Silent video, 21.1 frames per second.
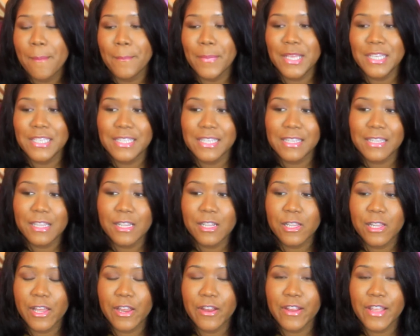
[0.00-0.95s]
basically
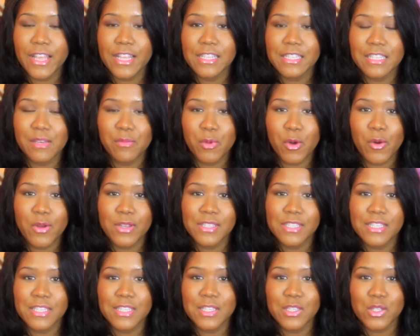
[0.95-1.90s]
Claire ends up going
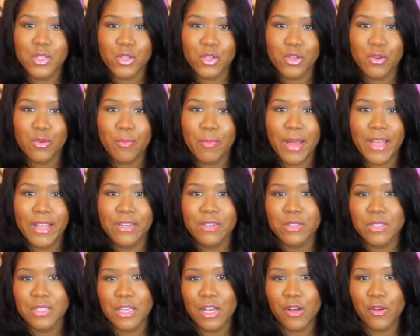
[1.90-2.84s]
to this group by
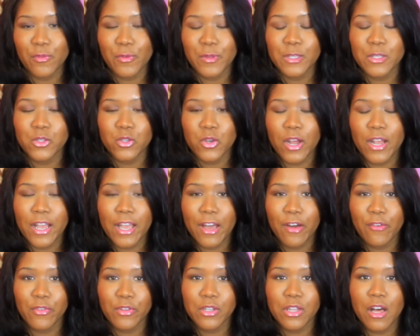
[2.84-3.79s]
herself of the
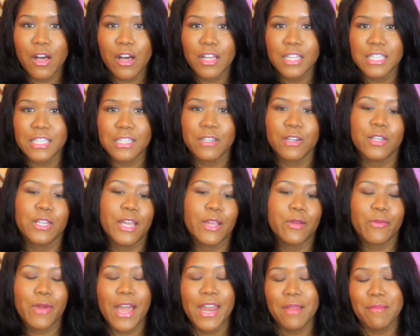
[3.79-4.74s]
triathlon, and they're
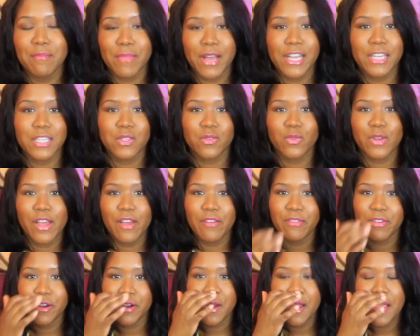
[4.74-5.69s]
like riding bikes or
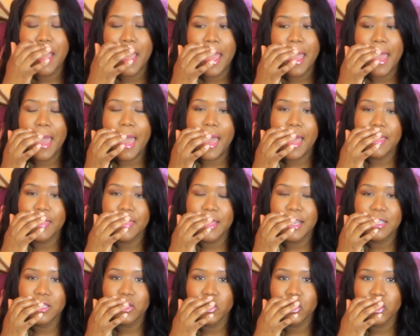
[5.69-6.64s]
whatever, and
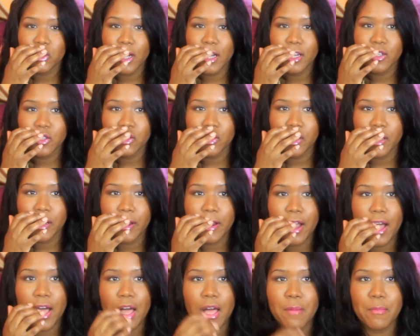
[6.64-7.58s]
the
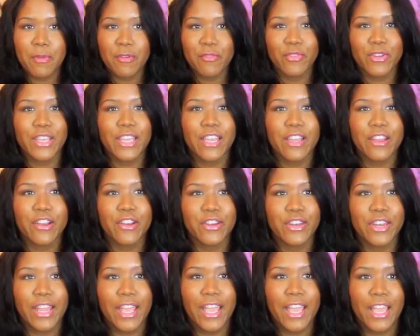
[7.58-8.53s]
instructor, I forget her
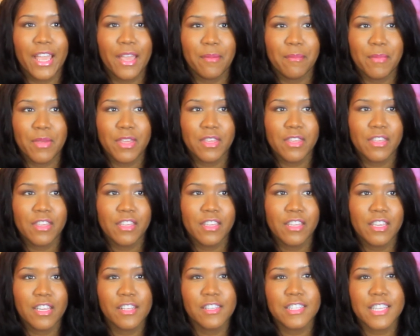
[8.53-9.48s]
name,
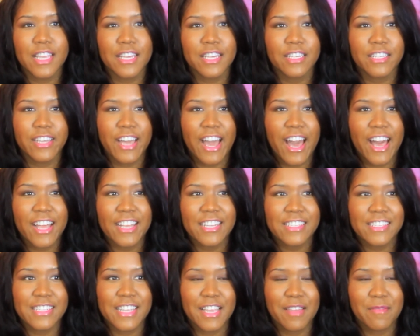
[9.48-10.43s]
is like a
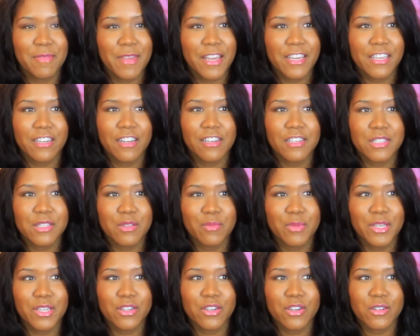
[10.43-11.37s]
guy's name that could also
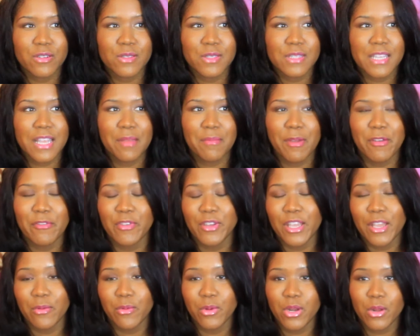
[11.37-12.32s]
be a girl's name. I
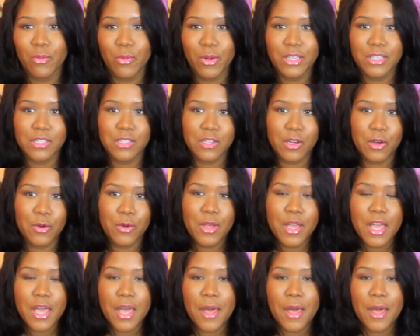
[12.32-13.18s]
forget what it was though.